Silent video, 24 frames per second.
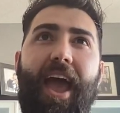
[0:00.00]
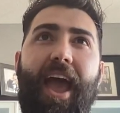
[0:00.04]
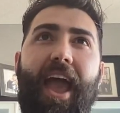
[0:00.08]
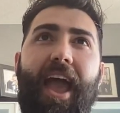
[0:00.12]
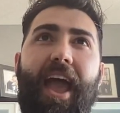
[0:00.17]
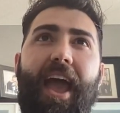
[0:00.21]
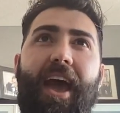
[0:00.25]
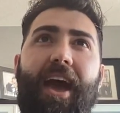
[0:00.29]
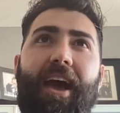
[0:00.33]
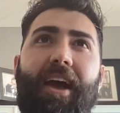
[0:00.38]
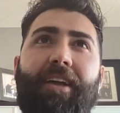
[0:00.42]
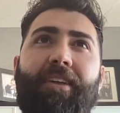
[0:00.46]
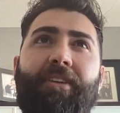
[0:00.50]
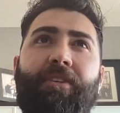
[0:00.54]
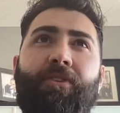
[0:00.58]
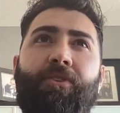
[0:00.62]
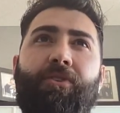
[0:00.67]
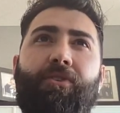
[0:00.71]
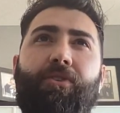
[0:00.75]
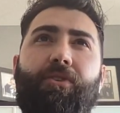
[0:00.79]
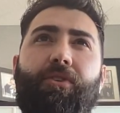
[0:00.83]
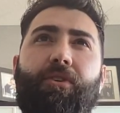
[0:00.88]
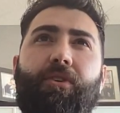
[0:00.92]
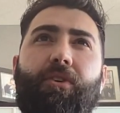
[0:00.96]

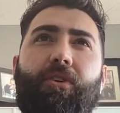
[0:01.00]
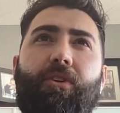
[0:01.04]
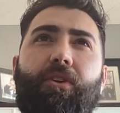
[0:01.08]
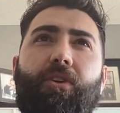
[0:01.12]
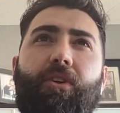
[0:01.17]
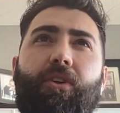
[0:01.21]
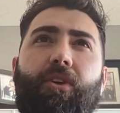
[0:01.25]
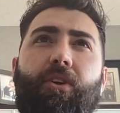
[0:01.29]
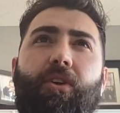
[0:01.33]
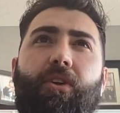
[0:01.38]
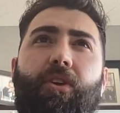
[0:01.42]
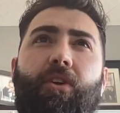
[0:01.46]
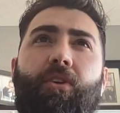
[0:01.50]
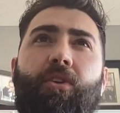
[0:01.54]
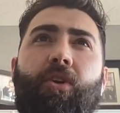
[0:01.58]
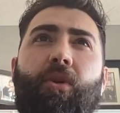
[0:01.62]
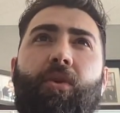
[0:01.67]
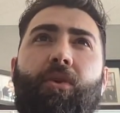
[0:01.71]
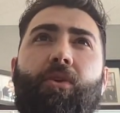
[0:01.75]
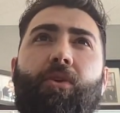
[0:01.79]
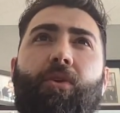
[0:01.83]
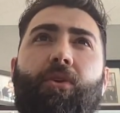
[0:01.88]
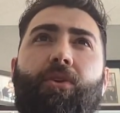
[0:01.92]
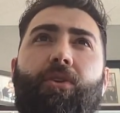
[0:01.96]
And you know,
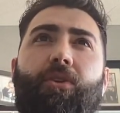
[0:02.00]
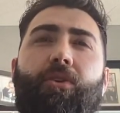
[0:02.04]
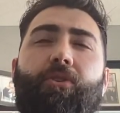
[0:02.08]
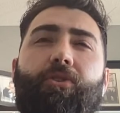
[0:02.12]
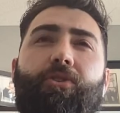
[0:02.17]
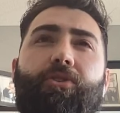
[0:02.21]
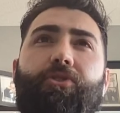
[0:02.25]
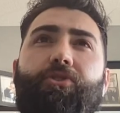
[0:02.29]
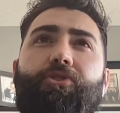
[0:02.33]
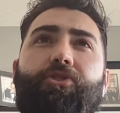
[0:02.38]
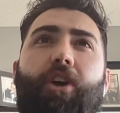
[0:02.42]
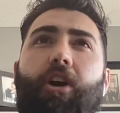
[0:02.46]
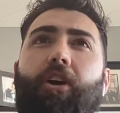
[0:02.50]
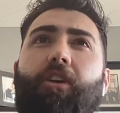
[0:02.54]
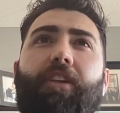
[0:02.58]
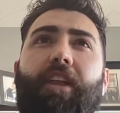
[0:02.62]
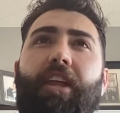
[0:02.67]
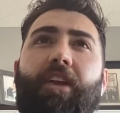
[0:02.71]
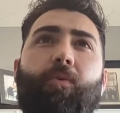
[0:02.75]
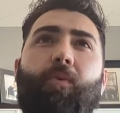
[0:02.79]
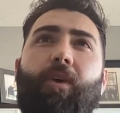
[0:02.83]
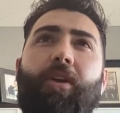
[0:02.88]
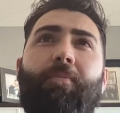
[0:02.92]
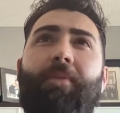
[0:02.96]
you're just
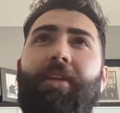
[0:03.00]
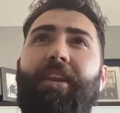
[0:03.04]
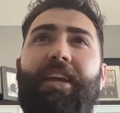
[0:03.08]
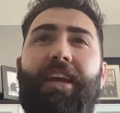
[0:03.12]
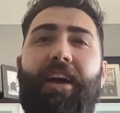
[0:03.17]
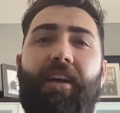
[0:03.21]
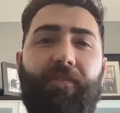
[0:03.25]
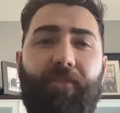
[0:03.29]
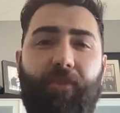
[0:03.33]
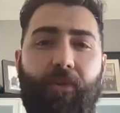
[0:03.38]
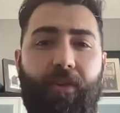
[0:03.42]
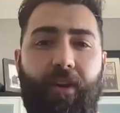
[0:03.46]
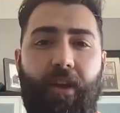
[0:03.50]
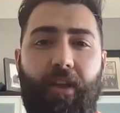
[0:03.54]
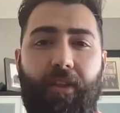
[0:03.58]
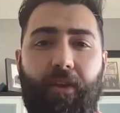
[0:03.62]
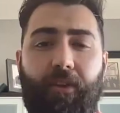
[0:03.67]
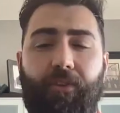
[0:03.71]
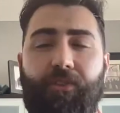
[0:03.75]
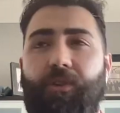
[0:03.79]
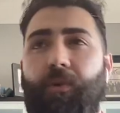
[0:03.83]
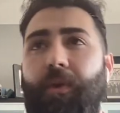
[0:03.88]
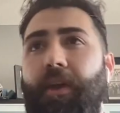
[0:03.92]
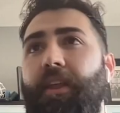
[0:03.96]
juggling one meeting after
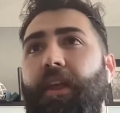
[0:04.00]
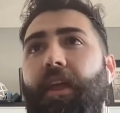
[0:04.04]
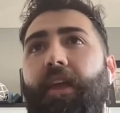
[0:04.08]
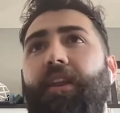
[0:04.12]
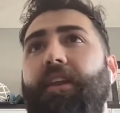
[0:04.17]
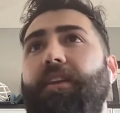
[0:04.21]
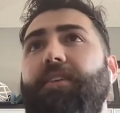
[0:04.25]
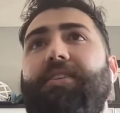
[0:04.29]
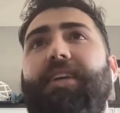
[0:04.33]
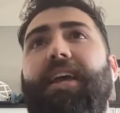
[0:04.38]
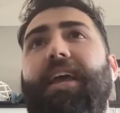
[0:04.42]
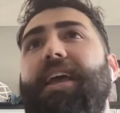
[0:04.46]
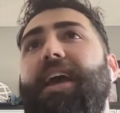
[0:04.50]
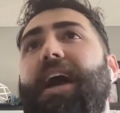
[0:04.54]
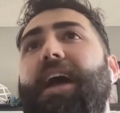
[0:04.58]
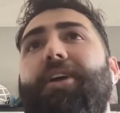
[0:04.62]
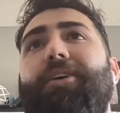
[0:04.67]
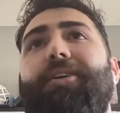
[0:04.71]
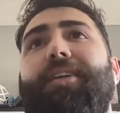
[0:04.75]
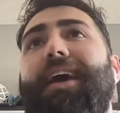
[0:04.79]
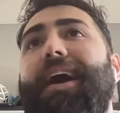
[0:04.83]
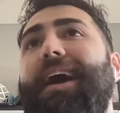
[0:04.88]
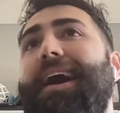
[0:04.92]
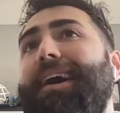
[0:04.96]
another. So in a day, I
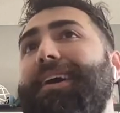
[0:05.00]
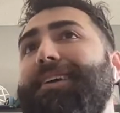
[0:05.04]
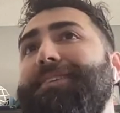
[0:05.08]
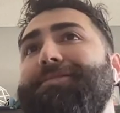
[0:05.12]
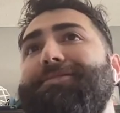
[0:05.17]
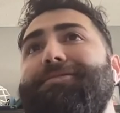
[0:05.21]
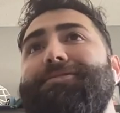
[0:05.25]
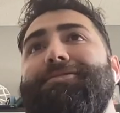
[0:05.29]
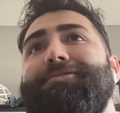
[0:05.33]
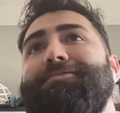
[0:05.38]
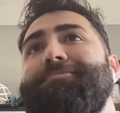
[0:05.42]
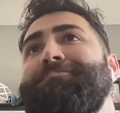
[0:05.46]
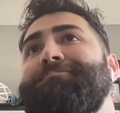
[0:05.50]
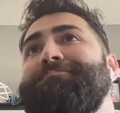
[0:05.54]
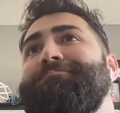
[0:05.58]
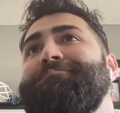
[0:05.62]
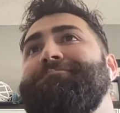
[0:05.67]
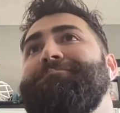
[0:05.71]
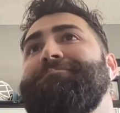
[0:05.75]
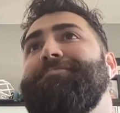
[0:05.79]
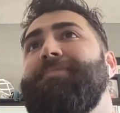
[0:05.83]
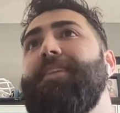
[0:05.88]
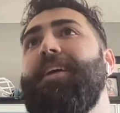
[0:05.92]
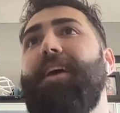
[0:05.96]
could have,
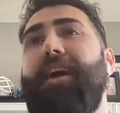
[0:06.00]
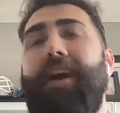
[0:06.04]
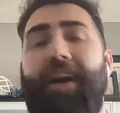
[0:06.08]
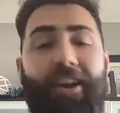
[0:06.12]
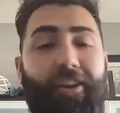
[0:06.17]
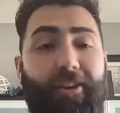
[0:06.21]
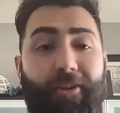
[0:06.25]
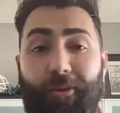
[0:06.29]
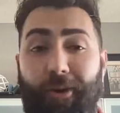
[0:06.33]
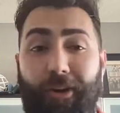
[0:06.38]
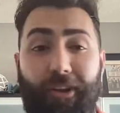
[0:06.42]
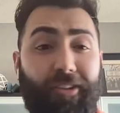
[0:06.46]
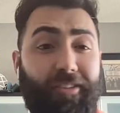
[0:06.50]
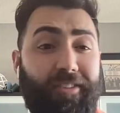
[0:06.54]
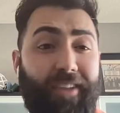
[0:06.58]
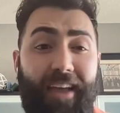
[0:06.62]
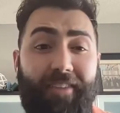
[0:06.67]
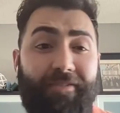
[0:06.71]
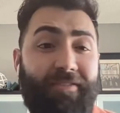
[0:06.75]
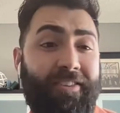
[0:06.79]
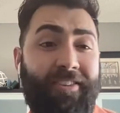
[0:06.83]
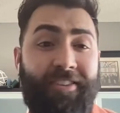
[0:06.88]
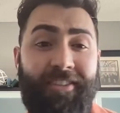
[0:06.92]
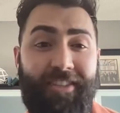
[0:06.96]
I don't know,
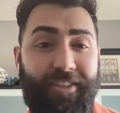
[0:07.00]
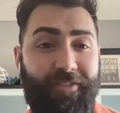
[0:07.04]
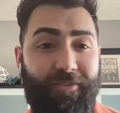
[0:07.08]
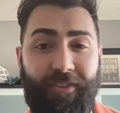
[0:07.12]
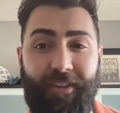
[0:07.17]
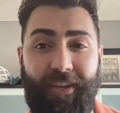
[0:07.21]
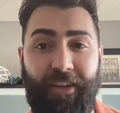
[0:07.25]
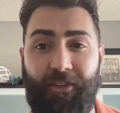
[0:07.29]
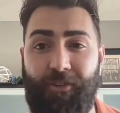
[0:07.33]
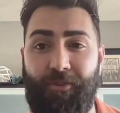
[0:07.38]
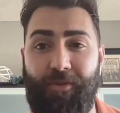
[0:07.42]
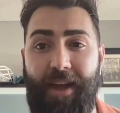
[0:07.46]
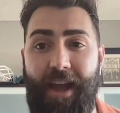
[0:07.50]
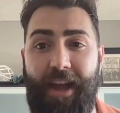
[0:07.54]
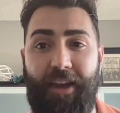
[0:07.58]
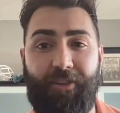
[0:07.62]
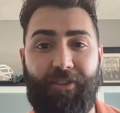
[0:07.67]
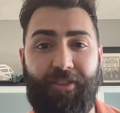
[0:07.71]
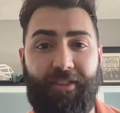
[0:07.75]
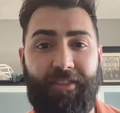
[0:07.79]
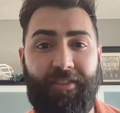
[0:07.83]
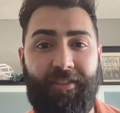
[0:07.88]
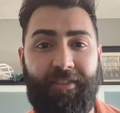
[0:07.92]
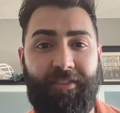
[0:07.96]
11 different
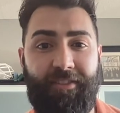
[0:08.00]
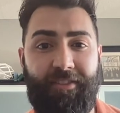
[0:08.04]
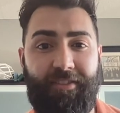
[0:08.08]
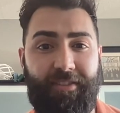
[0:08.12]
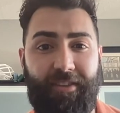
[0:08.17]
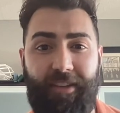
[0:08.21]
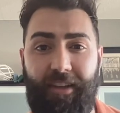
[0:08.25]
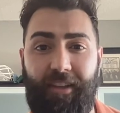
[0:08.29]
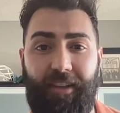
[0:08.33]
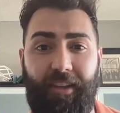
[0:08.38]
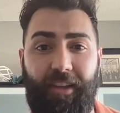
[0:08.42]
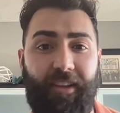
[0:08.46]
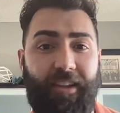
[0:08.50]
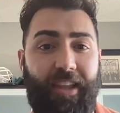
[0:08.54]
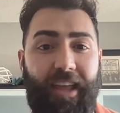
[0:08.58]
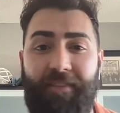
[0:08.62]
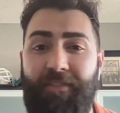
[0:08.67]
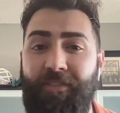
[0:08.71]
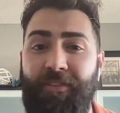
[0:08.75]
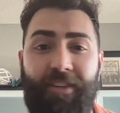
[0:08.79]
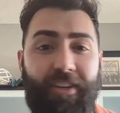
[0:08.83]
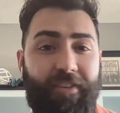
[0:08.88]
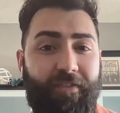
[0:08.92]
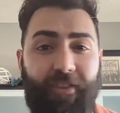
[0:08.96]
interactions,
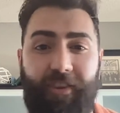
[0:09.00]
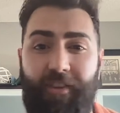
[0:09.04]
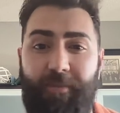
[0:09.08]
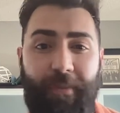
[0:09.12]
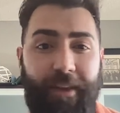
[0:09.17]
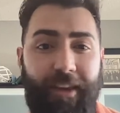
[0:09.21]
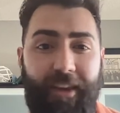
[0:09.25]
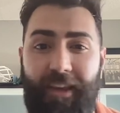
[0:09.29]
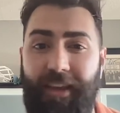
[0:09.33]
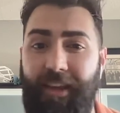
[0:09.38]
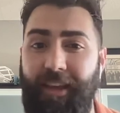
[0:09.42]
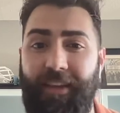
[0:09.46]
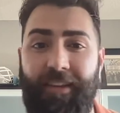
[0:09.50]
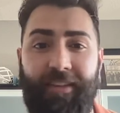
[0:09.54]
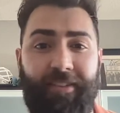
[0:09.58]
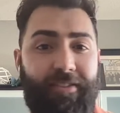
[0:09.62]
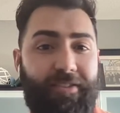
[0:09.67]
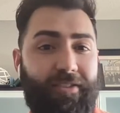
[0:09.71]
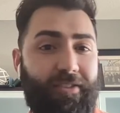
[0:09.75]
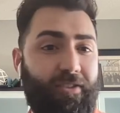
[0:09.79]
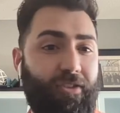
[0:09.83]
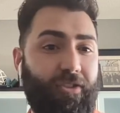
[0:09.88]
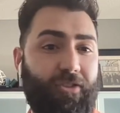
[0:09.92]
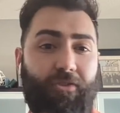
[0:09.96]
11 different
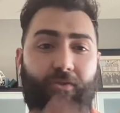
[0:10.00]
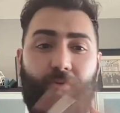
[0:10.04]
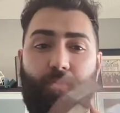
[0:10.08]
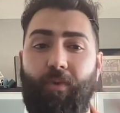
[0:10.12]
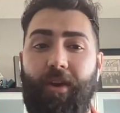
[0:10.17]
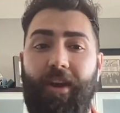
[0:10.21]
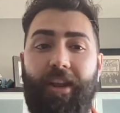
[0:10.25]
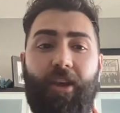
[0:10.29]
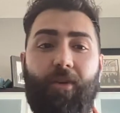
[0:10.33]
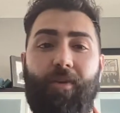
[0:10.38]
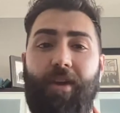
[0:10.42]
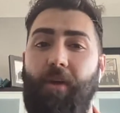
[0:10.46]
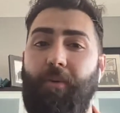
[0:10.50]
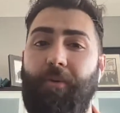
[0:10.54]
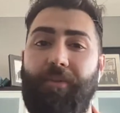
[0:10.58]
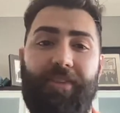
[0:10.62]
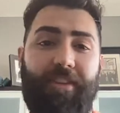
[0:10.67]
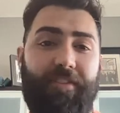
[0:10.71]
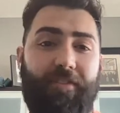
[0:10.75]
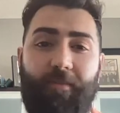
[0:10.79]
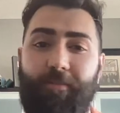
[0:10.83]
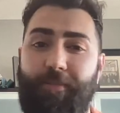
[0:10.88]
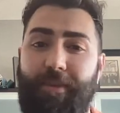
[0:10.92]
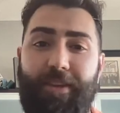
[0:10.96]
meetings, just running around with
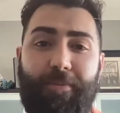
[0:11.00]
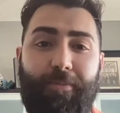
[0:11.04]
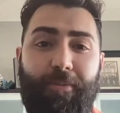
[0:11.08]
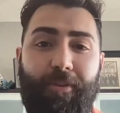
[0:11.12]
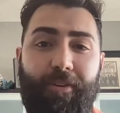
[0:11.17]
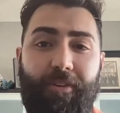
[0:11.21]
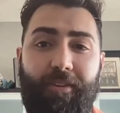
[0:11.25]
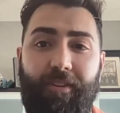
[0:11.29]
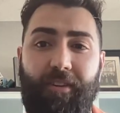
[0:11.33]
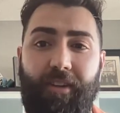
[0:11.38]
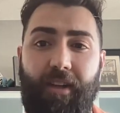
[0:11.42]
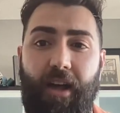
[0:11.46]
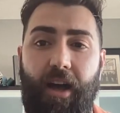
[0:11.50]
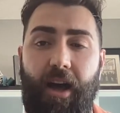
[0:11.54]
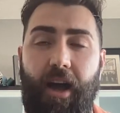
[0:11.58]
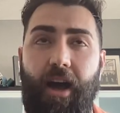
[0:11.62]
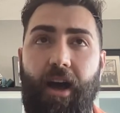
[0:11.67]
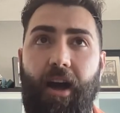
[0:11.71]
different people.